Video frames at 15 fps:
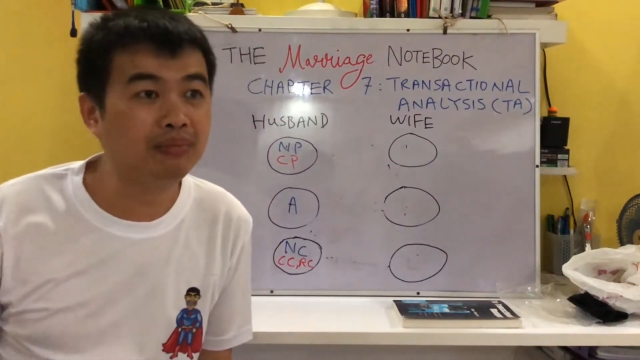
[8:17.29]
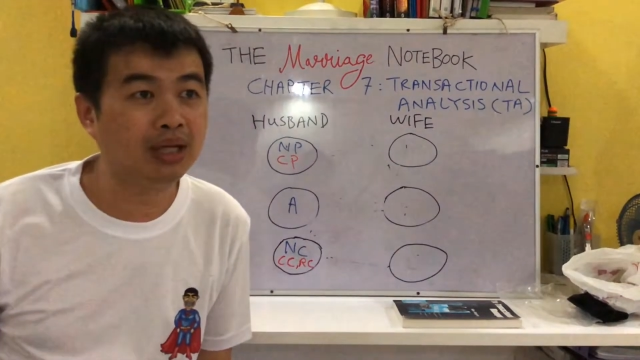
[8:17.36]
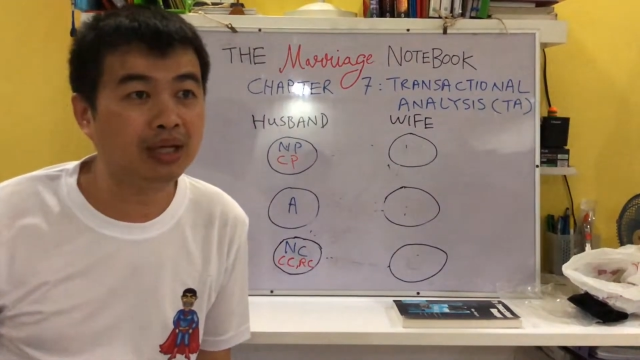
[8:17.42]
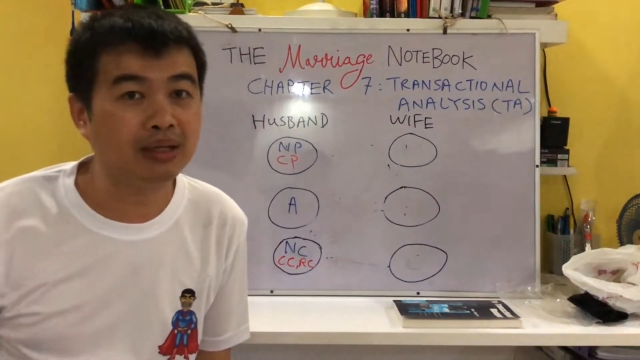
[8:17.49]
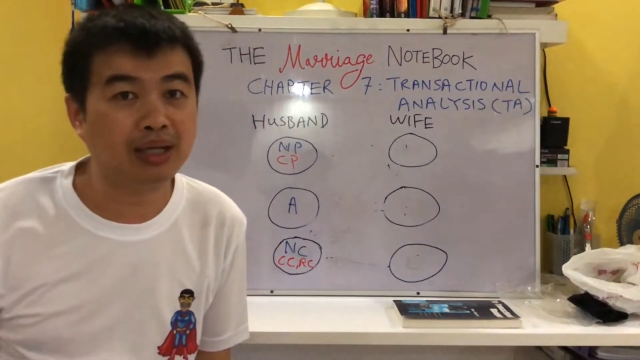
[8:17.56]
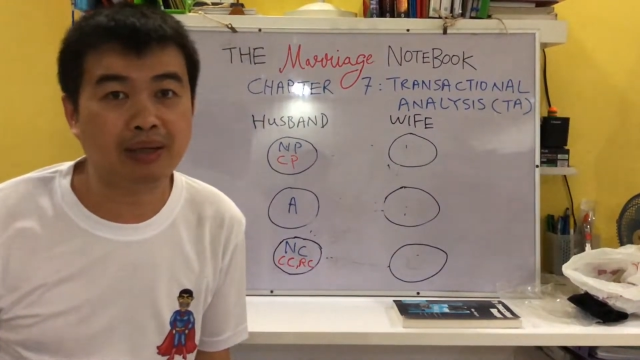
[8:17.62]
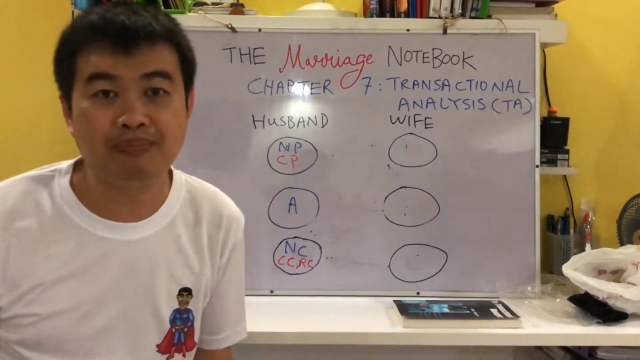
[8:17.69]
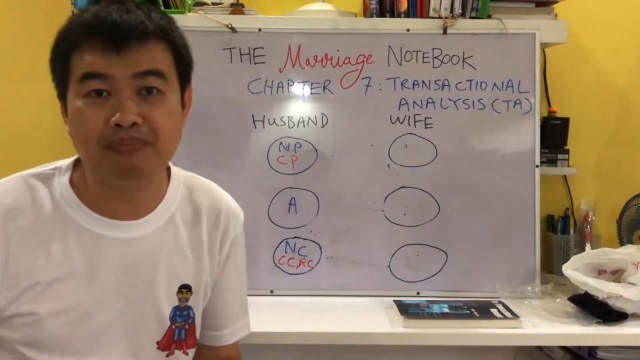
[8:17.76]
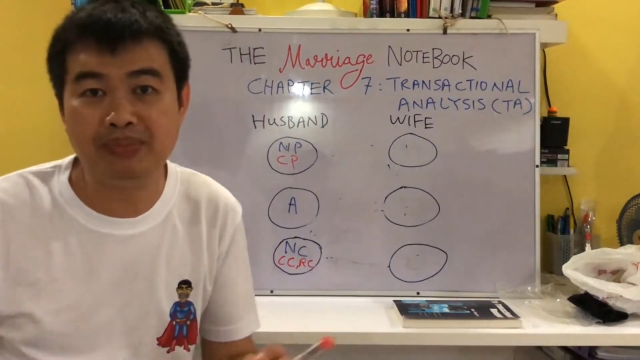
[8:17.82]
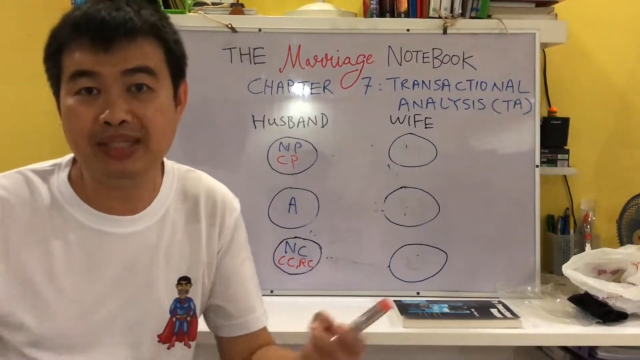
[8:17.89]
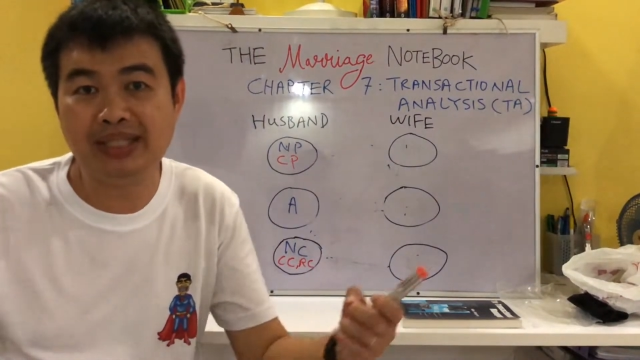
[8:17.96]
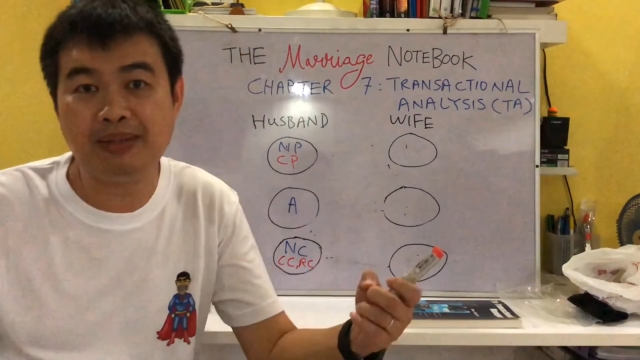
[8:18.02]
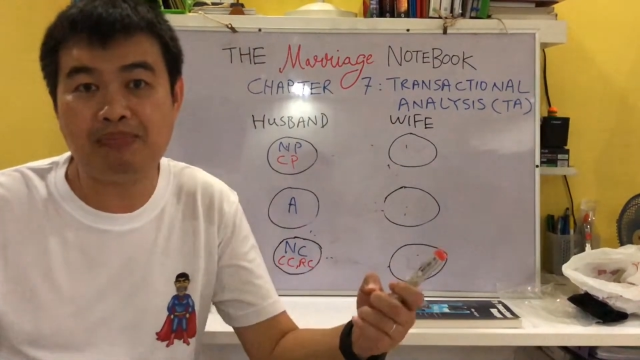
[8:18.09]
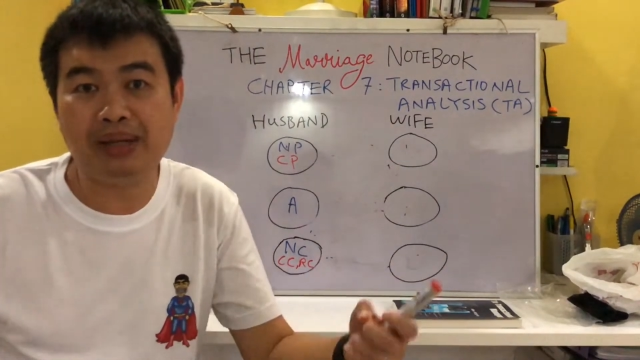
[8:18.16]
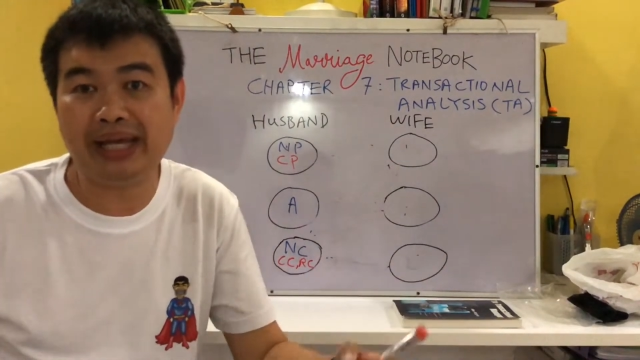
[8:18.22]
I'm
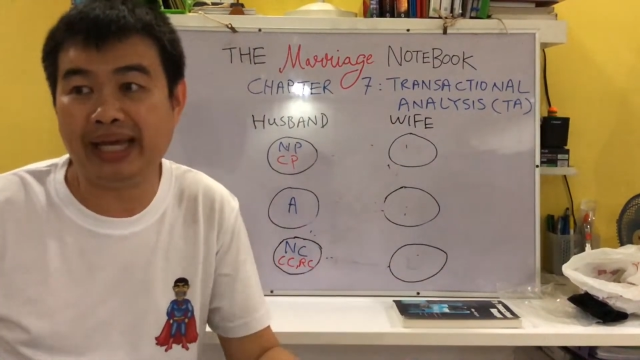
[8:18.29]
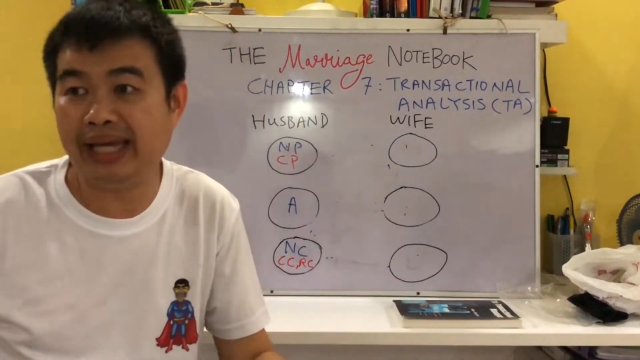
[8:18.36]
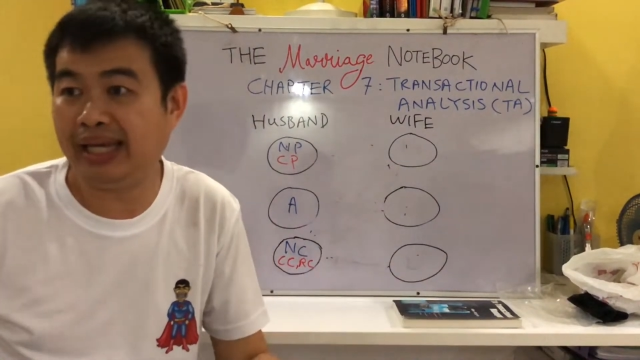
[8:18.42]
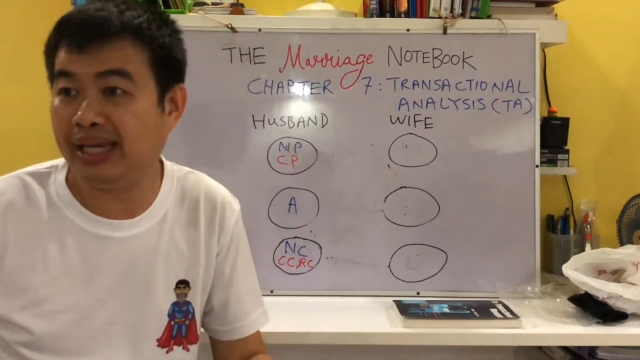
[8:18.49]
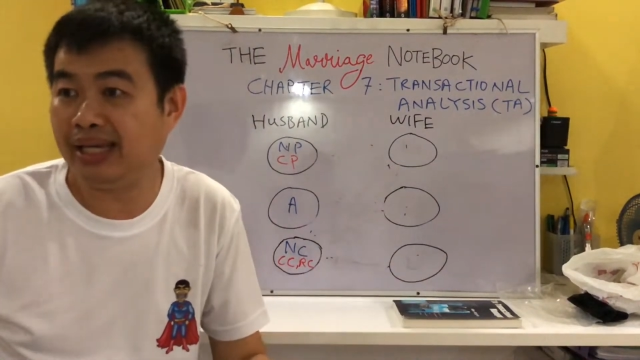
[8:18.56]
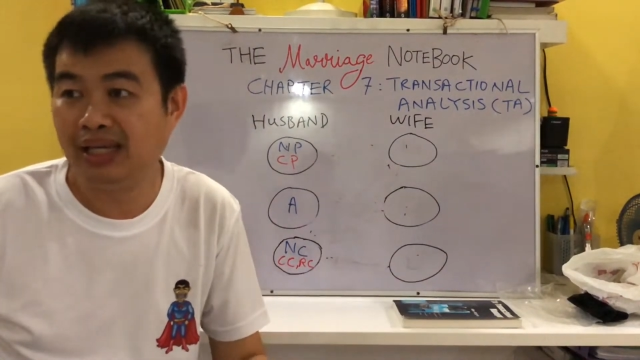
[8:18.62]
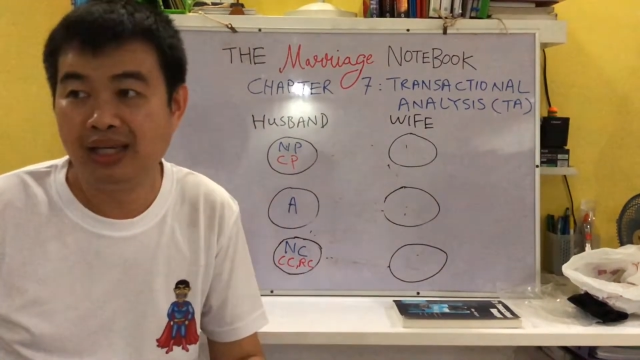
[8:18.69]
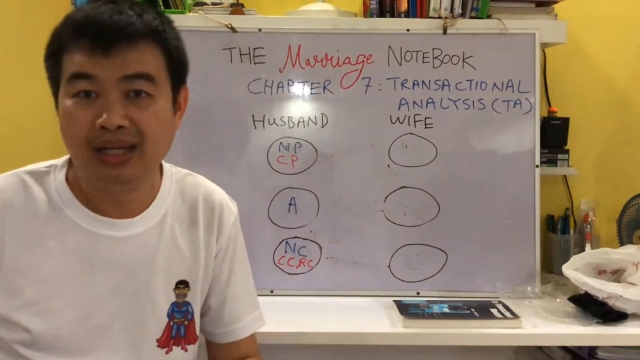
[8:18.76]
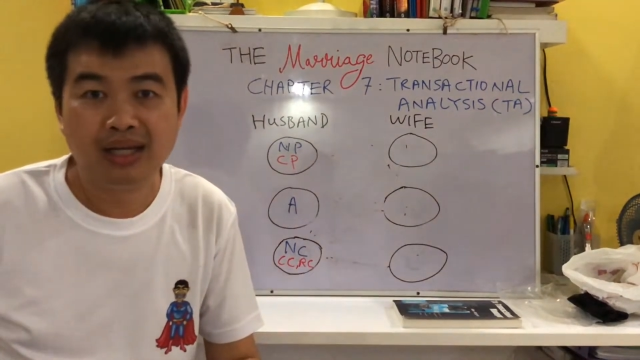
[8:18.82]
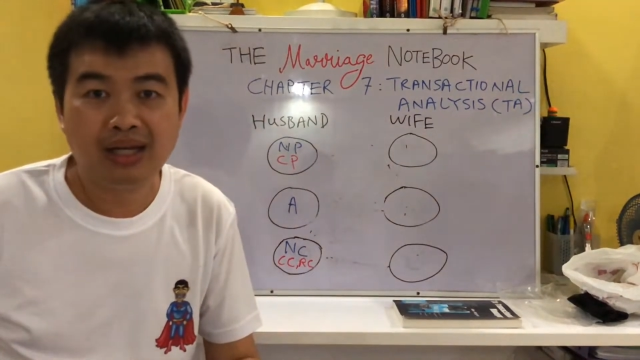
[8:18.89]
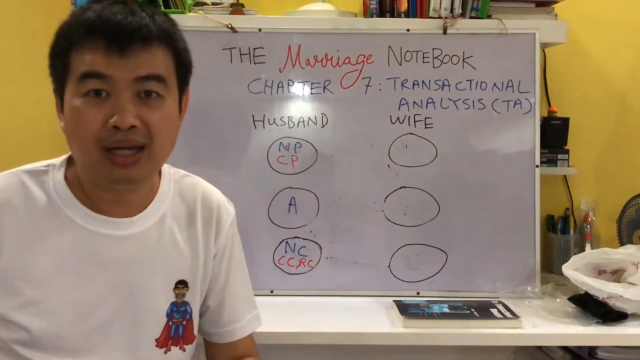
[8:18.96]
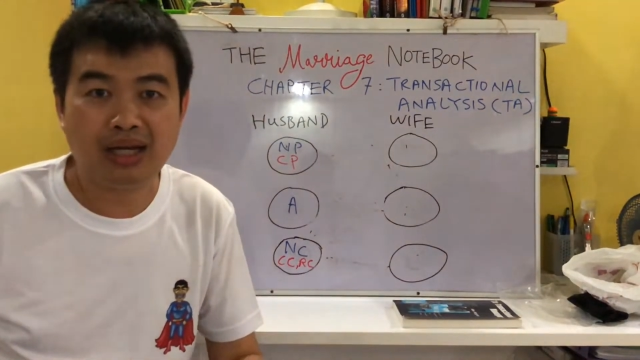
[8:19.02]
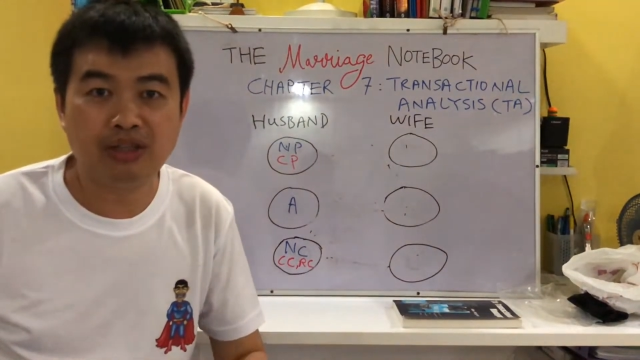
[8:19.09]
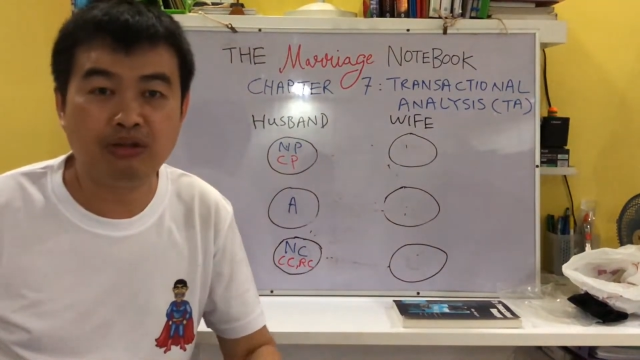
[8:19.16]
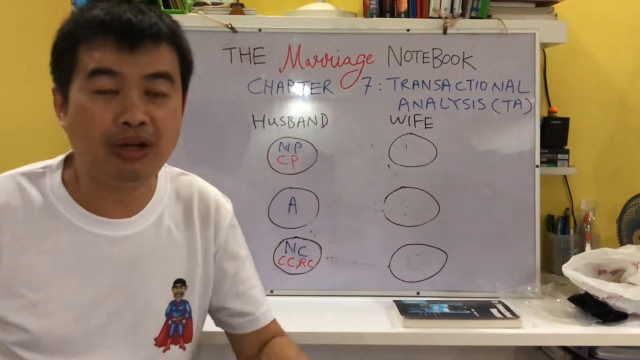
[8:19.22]
busy playing, I